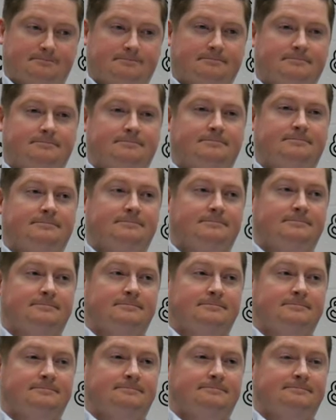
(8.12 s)

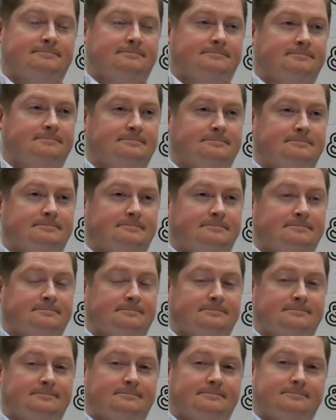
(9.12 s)

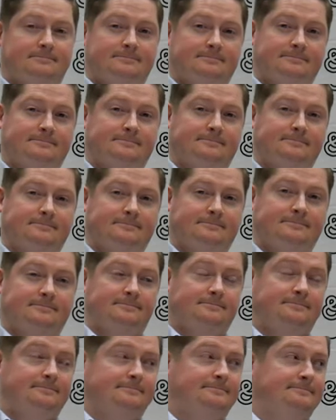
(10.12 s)

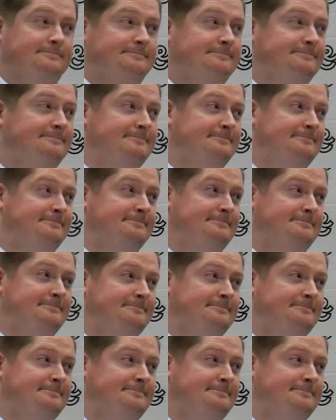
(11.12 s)
No words are spoken by the person on screen.